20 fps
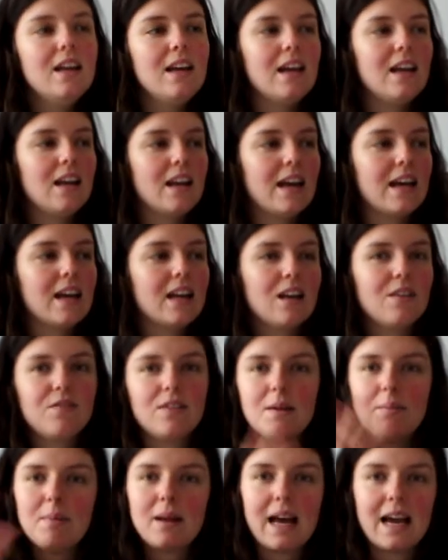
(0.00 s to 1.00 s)
in like
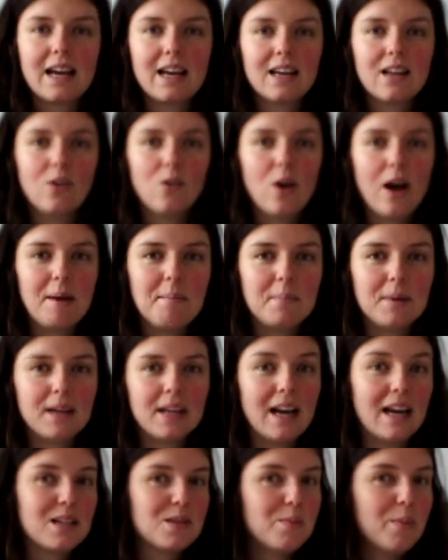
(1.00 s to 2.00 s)
lovely black or amber
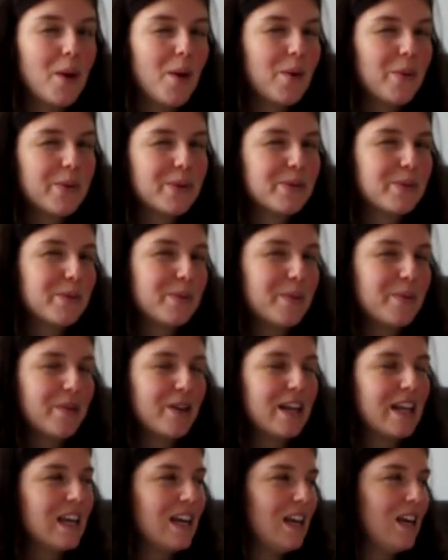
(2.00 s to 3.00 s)
glass bottles would be
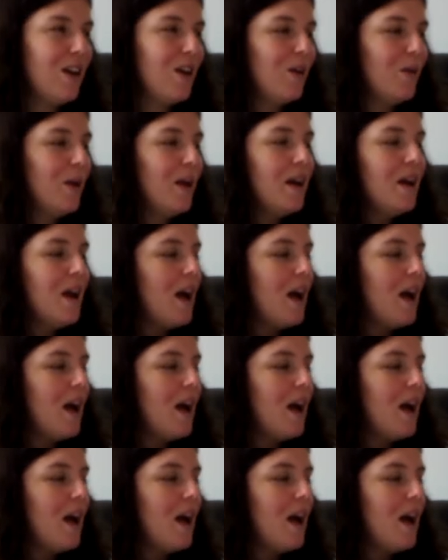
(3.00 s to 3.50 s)
really cute.